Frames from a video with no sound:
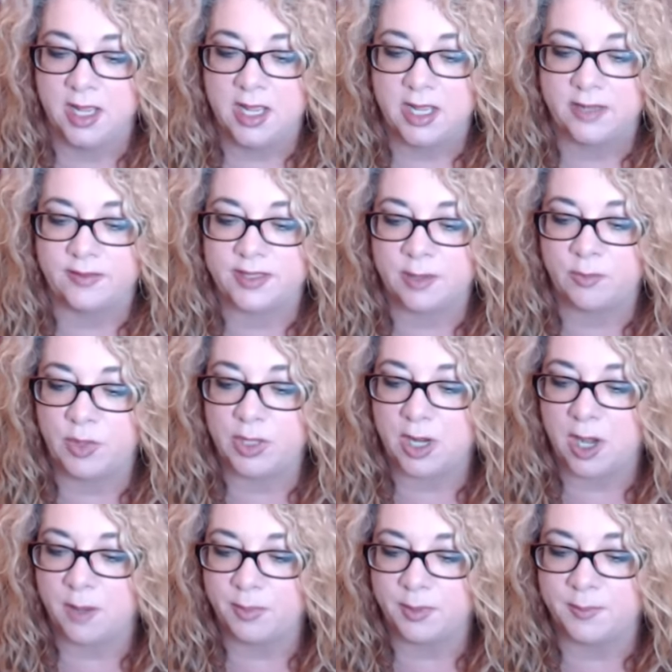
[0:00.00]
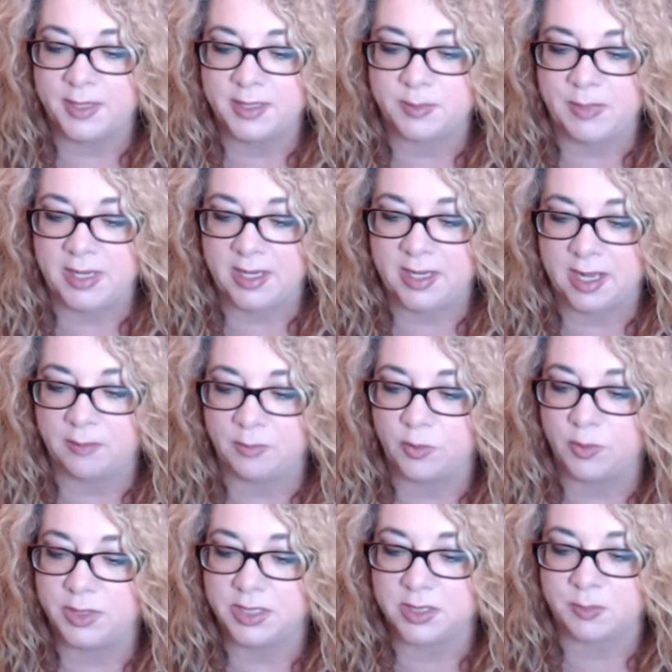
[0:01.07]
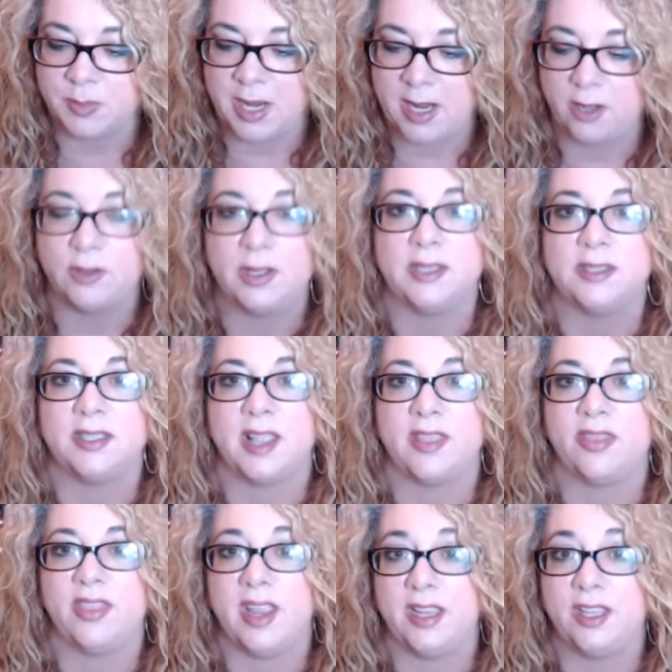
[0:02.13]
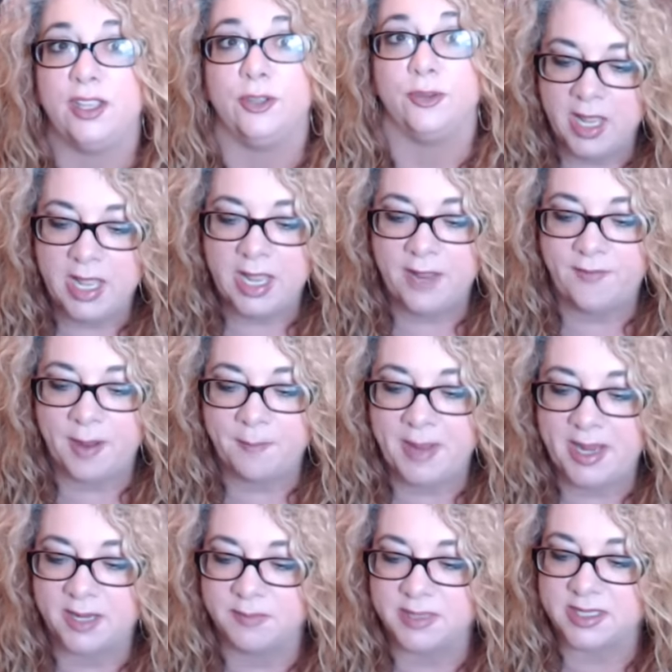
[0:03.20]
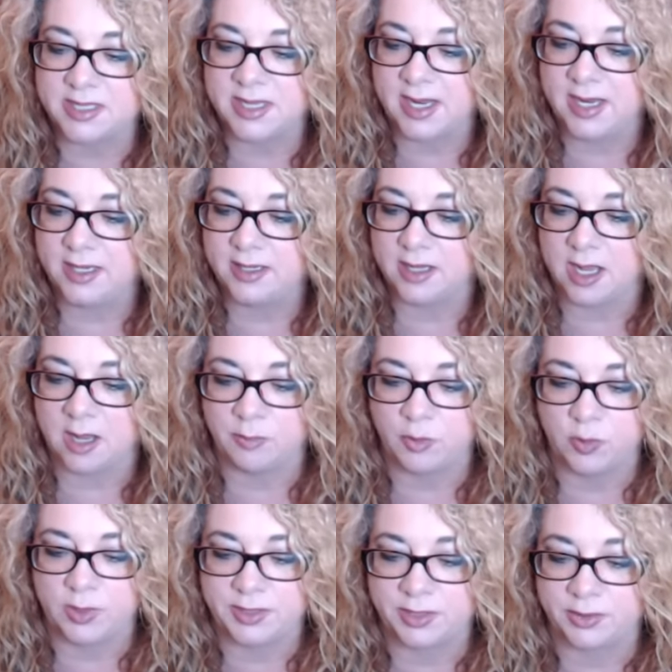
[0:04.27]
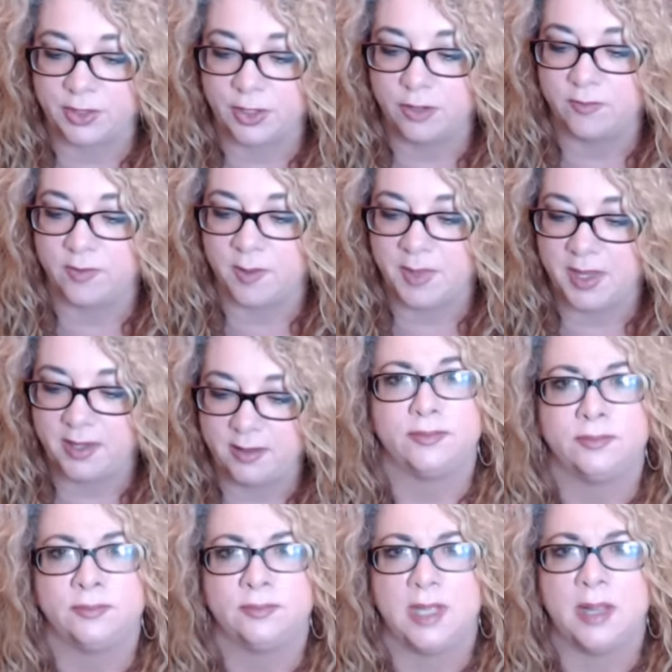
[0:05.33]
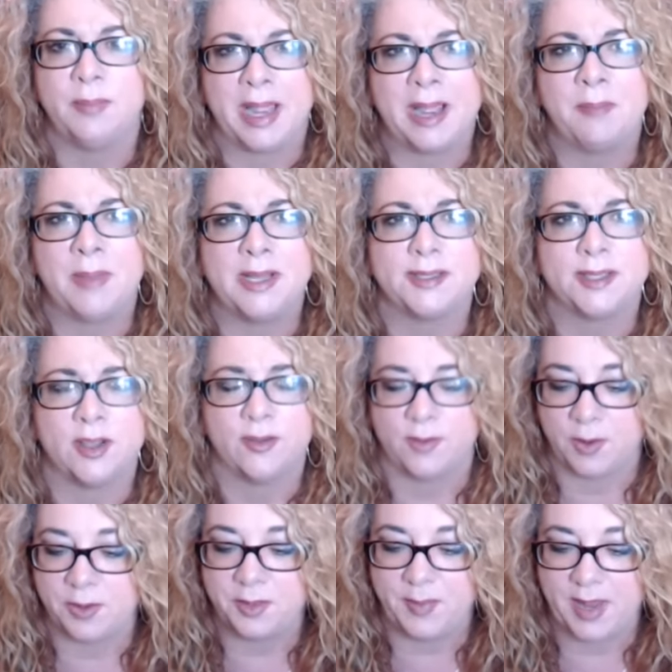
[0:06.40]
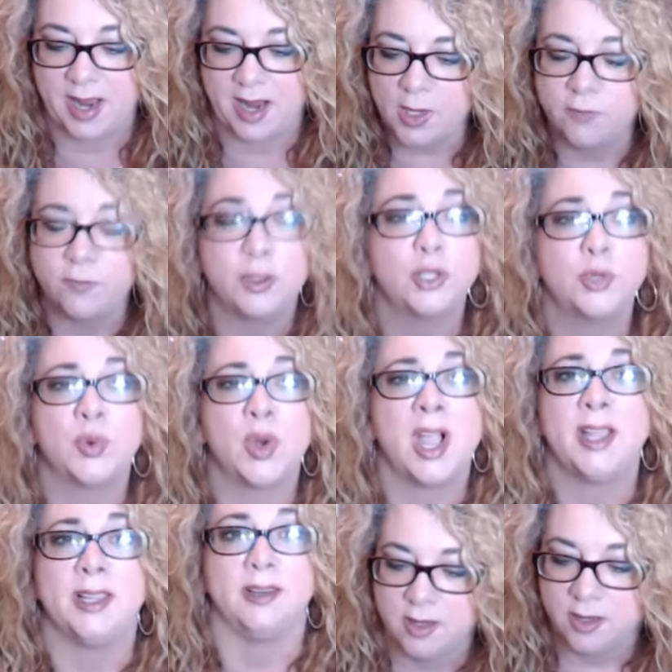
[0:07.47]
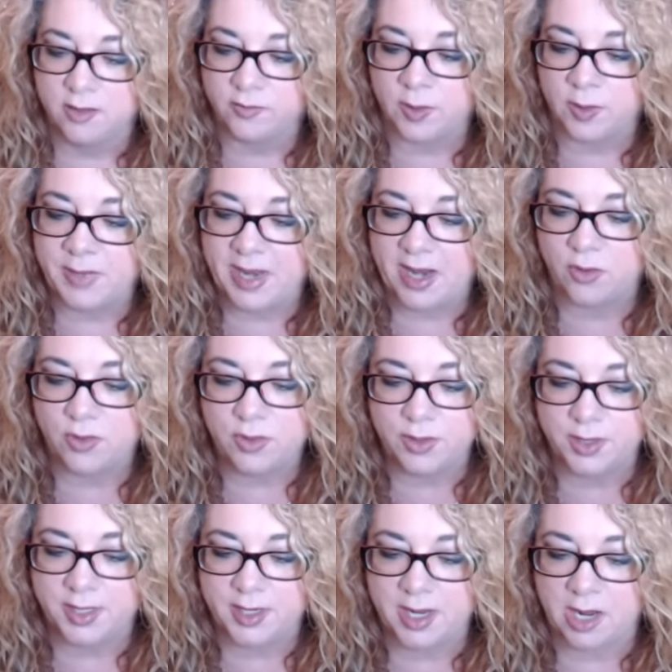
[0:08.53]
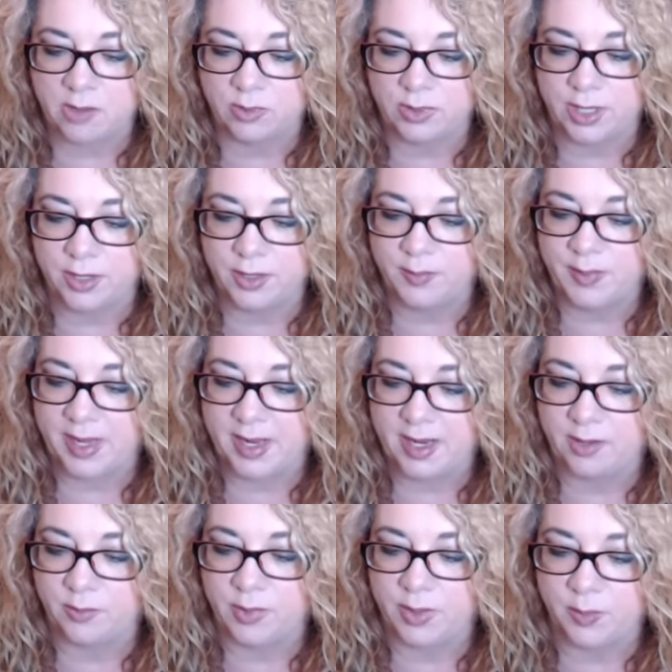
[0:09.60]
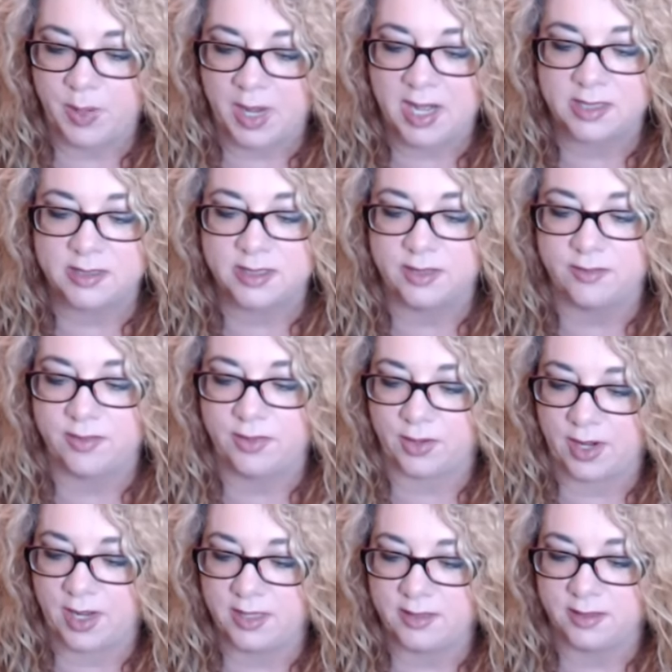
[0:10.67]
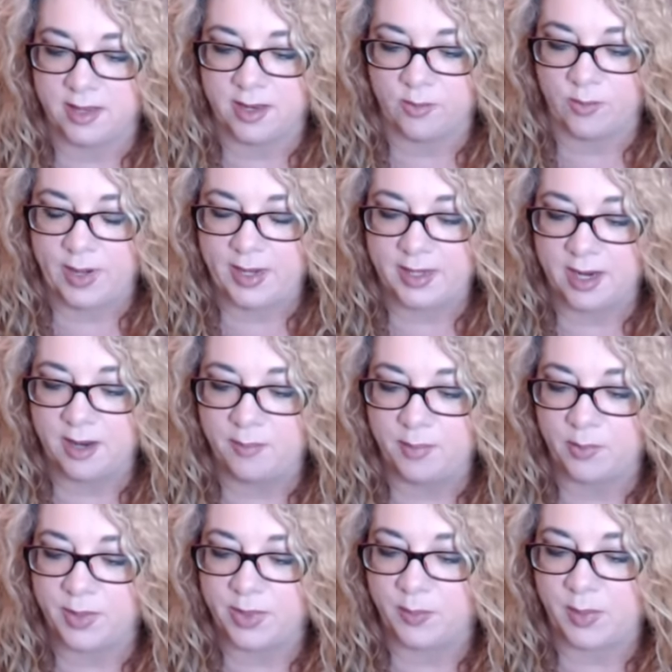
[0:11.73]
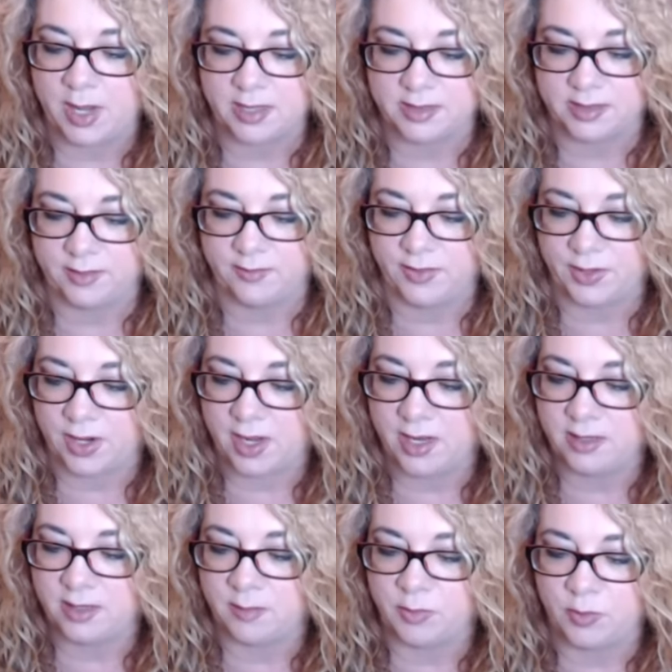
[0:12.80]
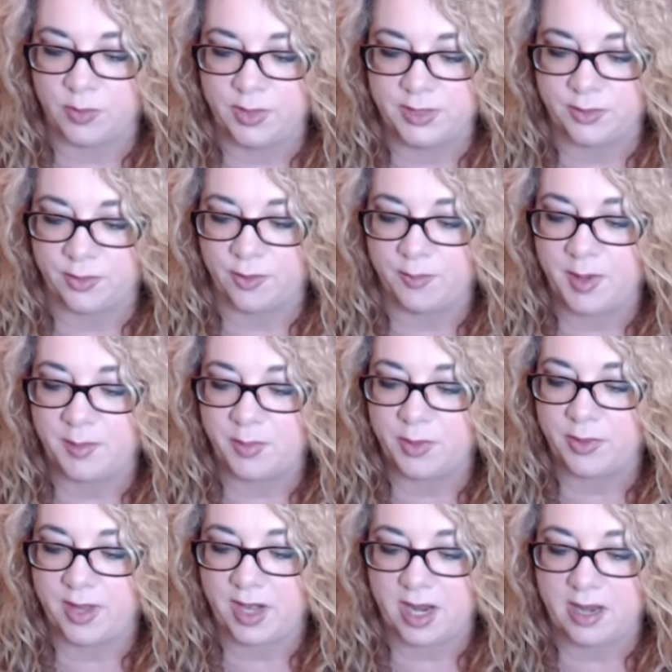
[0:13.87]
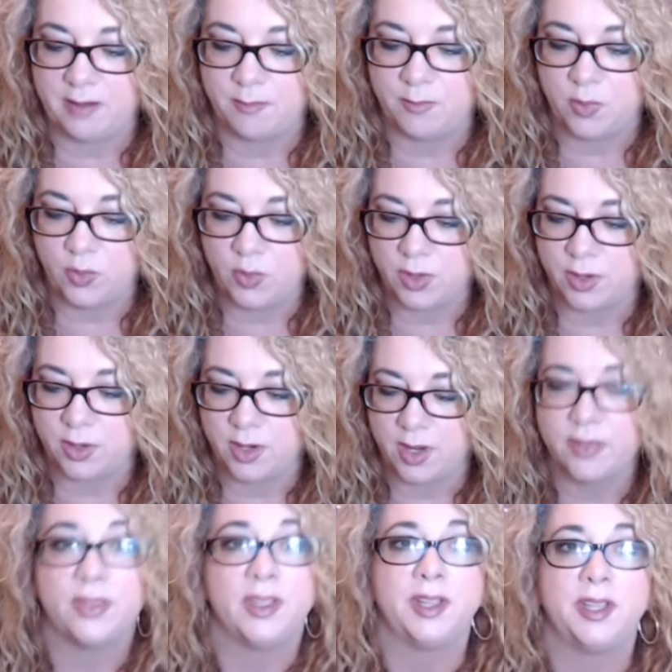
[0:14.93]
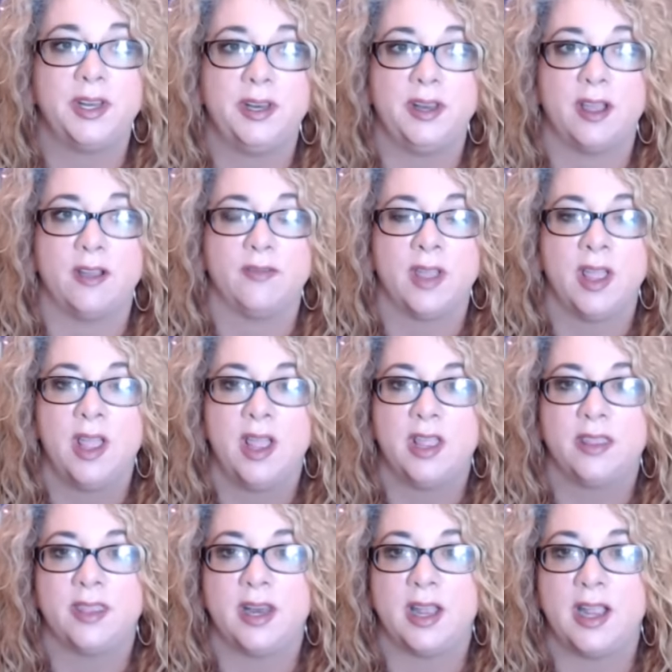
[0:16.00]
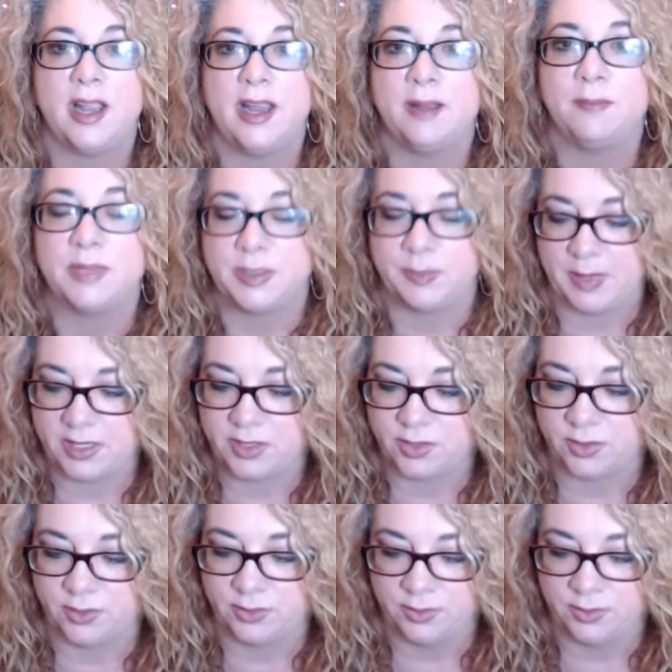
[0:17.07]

If someone compliments me, I'm going to smile and say thank you. If I make a mistake, I'm going to learn from it and pat myself on the back for trying. From now on, I will go to bed with a positive thought and wake up with a positive thought. I'm going to remember that I am more than good enough, that I am special,